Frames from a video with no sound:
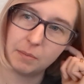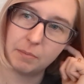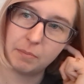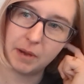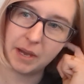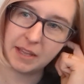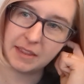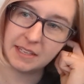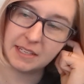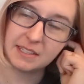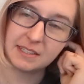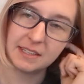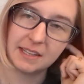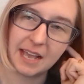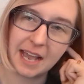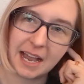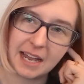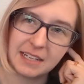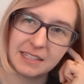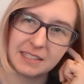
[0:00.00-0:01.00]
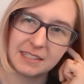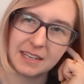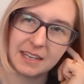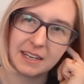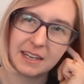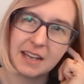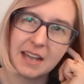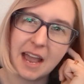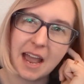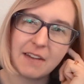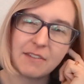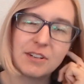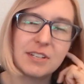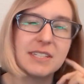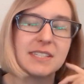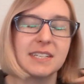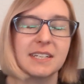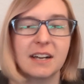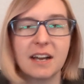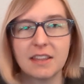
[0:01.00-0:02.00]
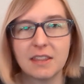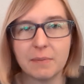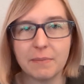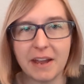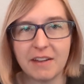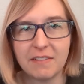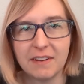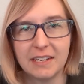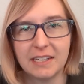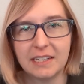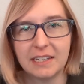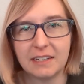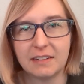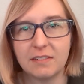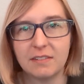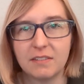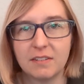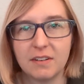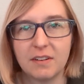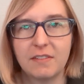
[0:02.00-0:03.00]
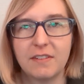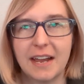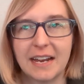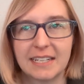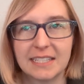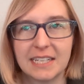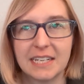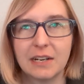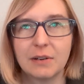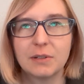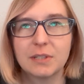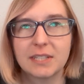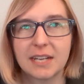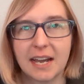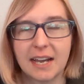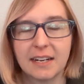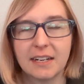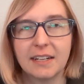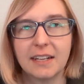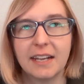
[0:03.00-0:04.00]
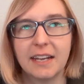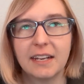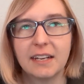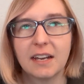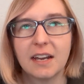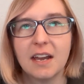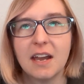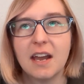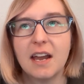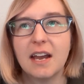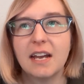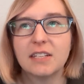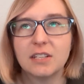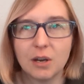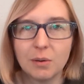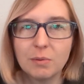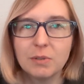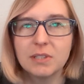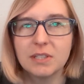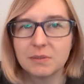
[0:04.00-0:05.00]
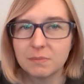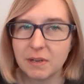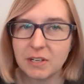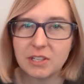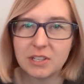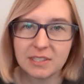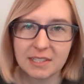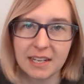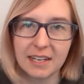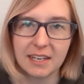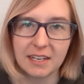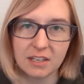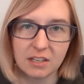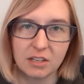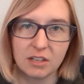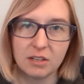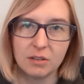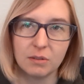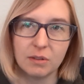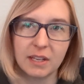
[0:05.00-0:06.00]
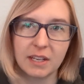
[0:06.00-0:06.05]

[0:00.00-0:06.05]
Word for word: But this last, like, ever since I got the bivalent vaccine, I was kind of like, it's almost as much as I can do.